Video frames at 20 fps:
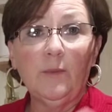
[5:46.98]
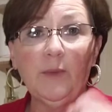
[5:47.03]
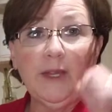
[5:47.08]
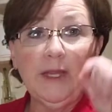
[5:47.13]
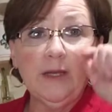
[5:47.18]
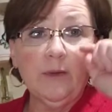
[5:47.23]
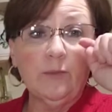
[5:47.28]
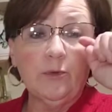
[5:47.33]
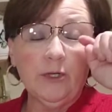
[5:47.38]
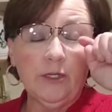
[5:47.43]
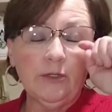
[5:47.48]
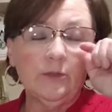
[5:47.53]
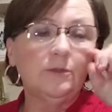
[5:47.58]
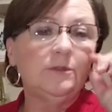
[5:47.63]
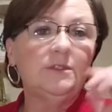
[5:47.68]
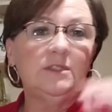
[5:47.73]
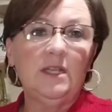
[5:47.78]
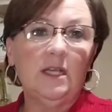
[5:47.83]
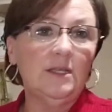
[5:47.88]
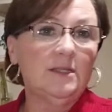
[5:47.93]
peanut brittle
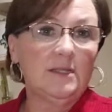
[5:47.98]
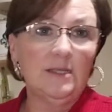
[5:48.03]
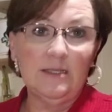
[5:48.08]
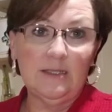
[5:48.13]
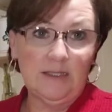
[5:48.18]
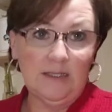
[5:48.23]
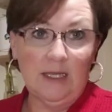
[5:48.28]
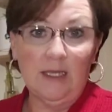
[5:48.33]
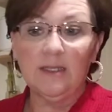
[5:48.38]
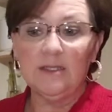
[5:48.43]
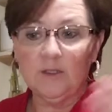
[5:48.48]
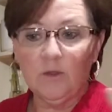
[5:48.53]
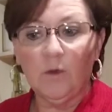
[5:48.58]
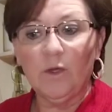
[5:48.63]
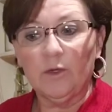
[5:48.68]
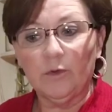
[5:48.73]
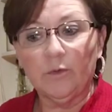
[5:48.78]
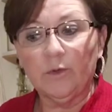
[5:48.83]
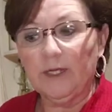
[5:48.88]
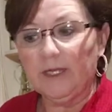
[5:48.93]
doesn't stick, so
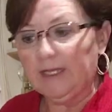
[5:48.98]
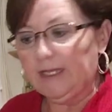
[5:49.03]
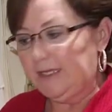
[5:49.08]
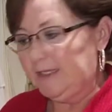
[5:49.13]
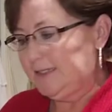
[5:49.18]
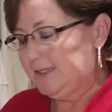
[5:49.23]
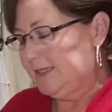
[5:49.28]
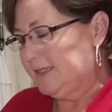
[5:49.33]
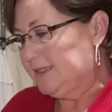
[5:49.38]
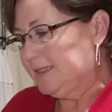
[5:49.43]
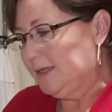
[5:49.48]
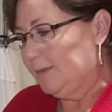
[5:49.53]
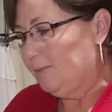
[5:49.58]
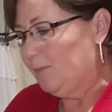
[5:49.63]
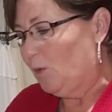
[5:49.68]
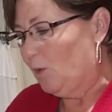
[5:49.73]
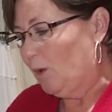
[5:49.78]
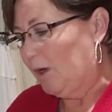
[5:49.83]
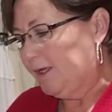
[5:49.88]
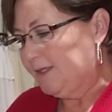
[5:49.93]
it'll release at some
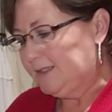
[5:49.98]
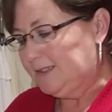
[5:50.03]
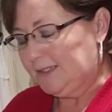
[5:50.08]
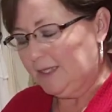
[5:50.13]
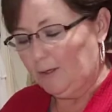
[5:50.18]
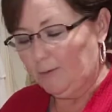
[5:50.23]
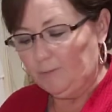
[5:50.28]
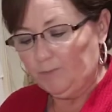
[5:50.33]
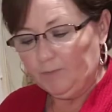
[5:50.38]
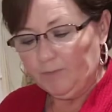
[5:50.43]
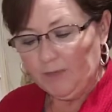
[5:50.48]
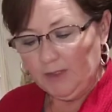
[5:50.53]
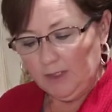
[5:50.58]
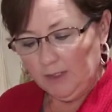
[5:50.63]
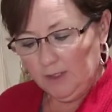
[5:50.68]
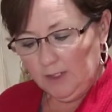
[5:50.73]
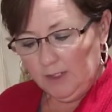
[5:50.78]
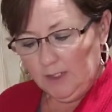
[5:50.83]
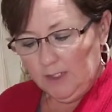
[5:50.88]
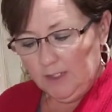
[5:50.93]
point. So
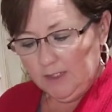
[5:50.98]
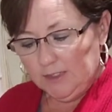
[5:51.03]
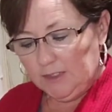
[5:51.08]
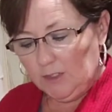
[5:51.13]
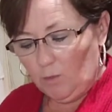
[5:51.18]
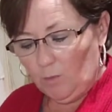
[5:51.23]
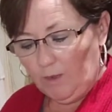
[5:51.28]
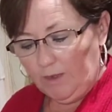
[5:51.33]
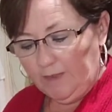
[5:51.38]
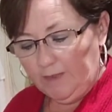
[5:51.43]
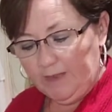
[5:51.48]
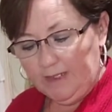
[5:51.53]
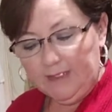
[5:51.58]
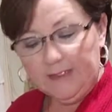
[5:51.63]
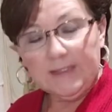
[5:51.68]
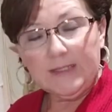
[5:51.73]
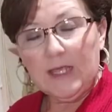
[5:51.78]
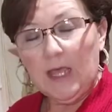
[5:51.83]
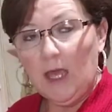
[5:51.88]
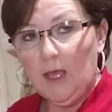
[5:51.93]
when
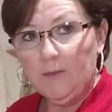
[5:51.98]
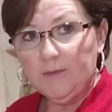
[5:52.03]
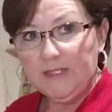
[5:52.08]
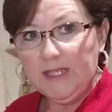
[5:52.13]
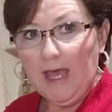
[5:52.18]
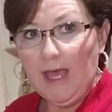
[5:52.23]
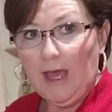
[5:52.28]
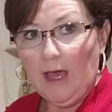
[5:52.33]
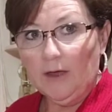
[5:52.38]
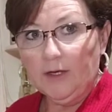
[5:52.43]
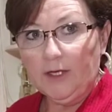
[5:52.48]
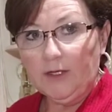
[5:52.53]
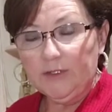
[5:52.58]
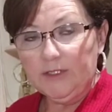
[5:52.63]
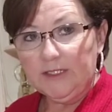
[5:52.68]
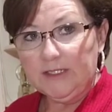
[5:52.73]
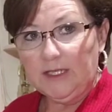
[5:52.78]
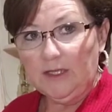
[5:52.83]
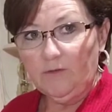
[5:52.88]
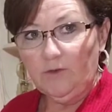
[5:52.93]
this comes out, I'll
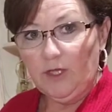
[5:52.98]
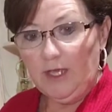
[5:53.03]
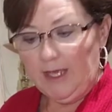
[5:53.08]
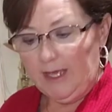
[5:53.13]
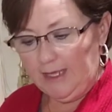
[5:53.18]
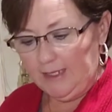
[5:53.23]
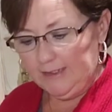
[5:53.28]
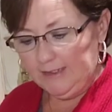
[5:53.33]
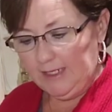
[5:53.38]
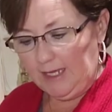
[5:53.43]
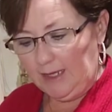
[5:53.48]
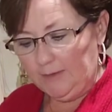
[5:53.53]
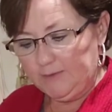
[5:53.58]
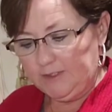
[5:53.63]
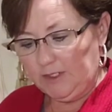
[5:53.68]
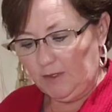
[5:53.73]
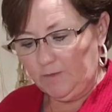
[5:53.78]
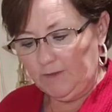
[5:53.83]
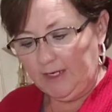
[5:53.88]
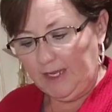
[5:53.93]
just give you a heads up.
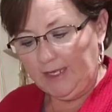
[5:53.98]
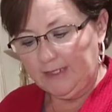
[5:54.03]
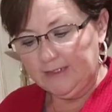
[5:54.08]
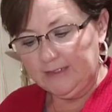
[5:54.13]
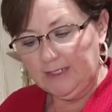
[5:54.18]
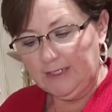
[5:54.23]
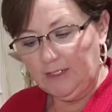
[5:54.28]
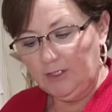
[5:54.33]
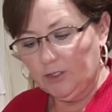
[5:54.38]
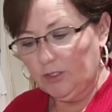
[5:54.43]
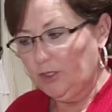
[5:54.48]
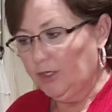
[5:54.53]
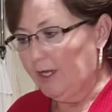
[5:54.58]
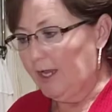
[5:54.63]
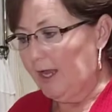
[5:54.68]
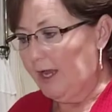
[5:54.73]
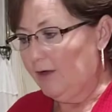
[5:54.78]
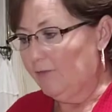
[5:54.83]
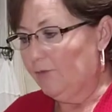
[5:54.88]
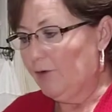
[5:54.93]
So the next thing you're going
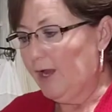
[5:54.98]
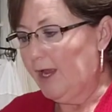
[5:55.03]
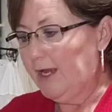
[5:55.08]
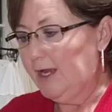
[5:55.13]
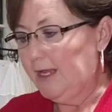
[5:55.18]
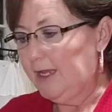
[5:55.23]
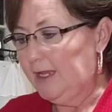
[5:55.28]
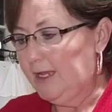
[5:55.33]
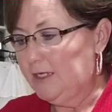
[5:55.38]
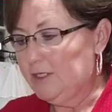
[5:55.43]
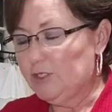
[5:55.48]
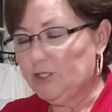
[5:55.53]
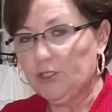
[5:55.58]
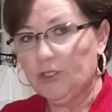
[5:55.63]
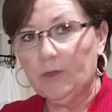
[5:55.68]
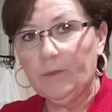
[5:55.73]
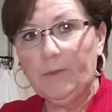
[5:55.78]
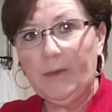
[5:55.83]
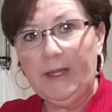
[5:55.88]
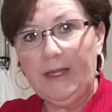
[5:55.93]
to have ready is
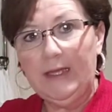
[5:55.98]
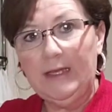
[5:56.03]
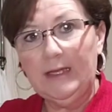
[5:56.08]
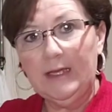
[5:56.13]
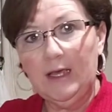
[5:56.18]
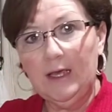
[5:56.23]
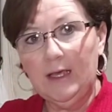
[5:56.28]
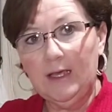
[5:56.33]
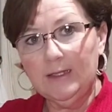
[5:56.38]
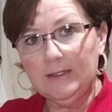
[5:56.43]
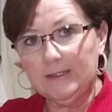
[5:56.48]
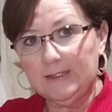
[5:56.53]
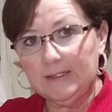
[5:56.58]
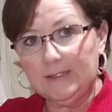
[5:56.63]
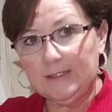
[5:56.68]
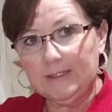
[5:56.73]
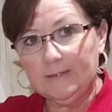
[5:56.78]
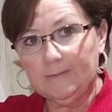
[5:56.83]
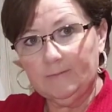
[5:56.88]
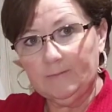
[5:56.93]
your
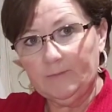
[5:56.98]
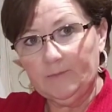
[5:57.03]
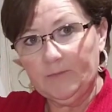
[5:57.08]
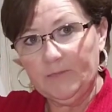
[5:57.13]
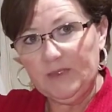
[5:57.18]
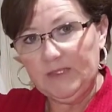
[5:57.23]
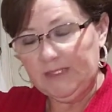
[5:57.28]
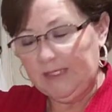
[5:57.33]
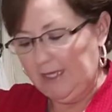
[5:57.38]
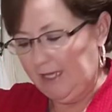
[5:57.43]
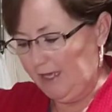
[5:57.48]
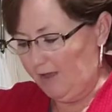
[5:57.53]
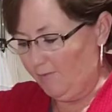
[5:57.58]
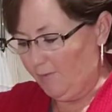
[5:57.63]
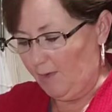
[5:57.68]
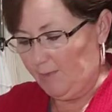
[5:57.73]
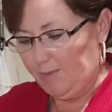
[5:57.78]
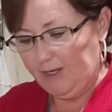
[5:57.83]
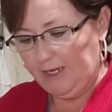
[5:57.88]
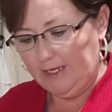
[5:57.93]
peanuts. See, I have
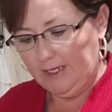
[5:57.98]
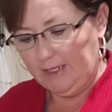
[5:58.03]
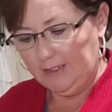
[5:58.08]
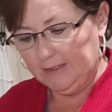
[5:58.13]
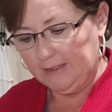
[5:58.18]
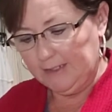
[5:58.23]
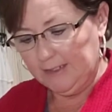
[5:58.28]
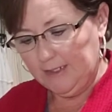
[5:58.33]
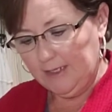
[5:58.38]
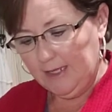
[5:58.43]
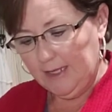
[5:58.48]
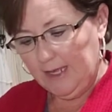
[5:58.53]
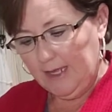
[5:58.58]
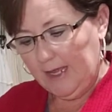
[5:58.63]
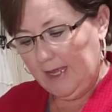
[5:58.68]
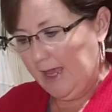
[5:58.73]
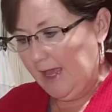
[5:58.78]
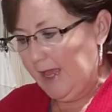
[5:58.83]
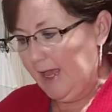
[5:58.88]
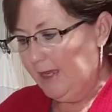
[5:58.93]
my peanuts
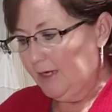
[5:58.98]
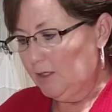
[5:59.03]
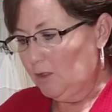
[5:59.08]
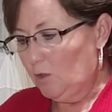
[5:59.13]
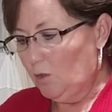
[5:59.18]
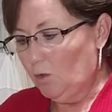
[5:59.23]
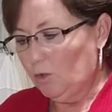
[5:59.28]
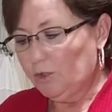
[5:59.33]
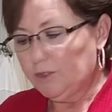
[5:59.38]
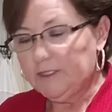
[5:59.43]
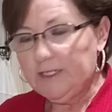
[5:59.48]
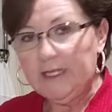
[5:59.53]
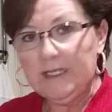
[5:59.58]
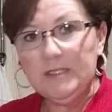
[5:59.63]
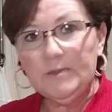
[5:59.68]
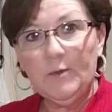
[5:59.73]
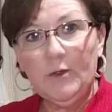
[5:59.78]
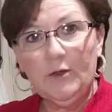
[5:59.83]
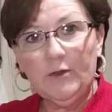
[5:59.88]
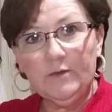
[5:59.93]
and a 1/4
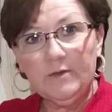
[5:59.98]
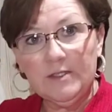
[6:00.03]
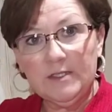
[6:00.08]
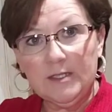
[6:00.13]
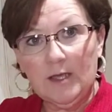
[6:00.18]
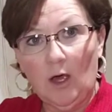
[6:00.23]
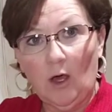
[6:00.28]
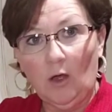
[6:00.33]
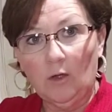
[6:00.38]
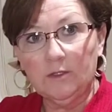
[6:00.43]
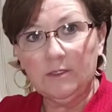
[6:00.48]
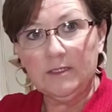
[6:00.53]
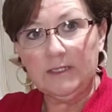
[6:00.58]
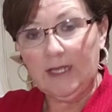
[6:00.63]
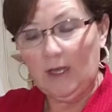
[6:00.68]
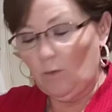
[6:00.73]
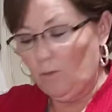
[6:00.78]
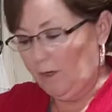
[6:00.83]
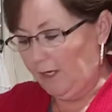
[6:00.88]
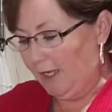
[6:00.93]
teaspoon of salt.
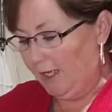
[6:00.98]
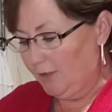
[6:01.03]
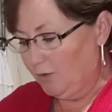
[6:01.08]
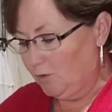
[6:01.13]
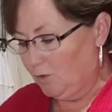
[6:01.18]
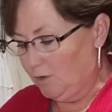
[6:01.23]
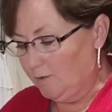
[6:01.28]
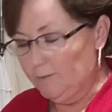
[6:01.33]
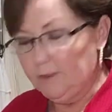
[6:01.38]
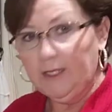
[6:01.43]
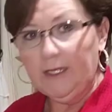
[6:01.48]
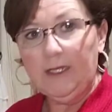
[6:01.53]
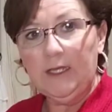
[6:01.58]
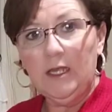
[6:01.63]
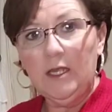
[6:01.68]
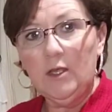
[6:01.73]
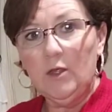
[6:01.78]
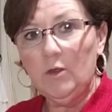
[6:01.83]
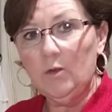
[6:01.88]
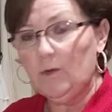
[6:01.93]
Now what I normally
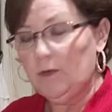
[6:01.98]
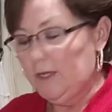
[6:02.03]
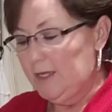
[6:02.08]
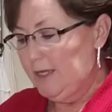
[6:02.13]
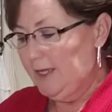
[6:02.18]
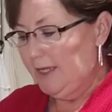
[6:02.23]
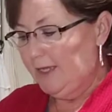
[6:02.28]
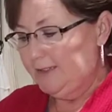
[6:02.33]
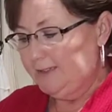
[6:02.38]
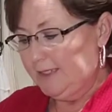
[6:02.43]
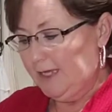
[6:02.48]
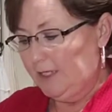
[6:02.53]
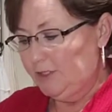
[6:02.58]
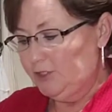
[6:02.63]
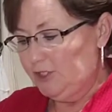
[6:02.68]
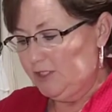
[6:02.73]
do is I